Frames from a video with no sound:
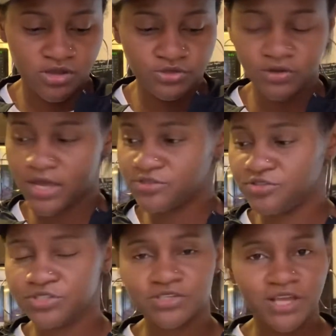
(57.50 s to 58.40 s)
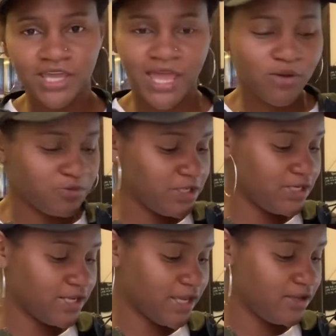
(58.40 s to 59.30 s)
So you guys are just gonna hang out with me
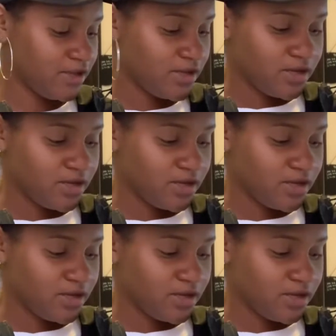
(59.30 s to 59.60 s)
today.